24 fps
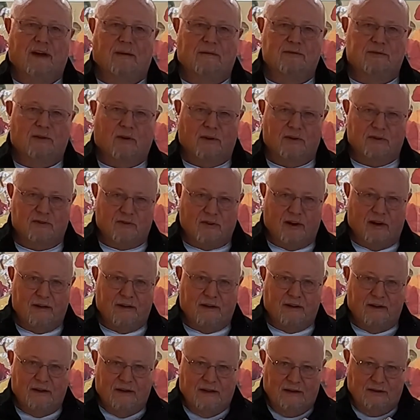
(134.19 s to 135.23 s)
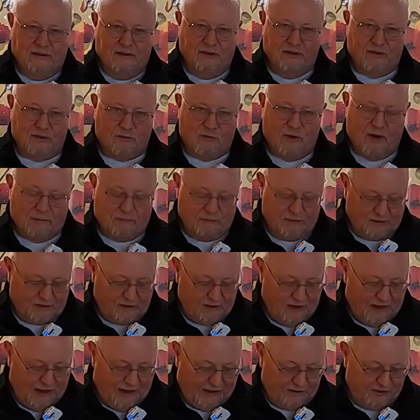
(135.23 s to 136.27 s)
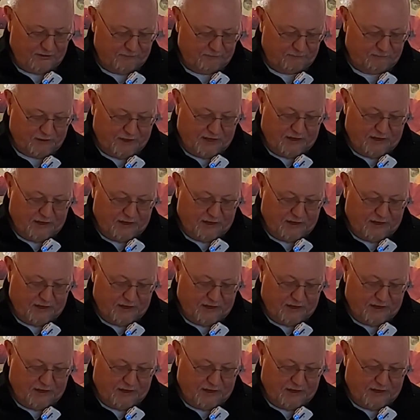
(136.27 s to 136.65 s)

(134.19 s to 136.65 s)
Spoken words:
I was always trying to disrupt the class.